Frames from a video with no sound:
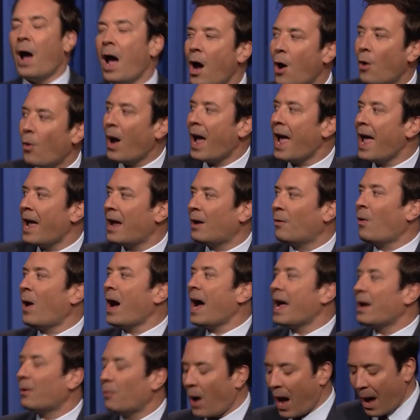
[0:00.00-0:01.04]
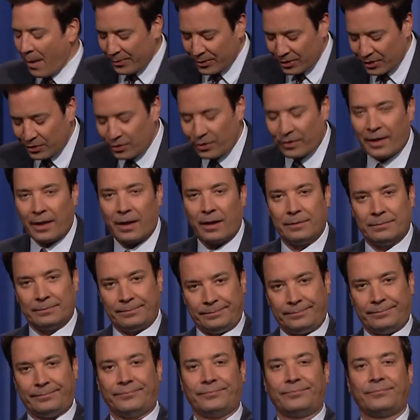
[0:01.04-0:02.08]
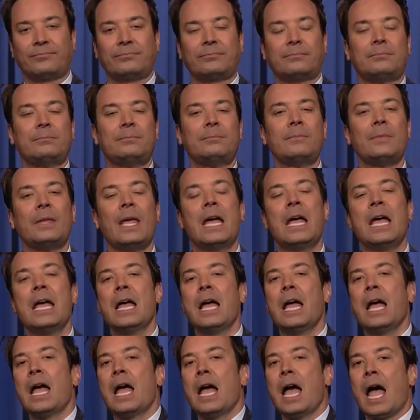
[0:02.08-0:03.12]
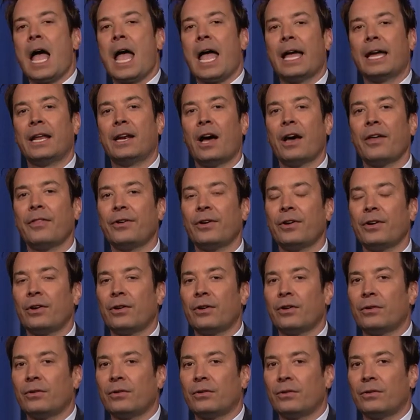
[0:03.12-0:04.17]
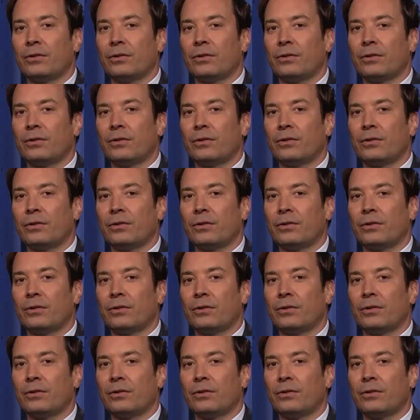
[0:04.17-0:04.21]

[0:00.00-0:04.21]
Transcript: whoa, wait, why, why would you do that? Pence. And other.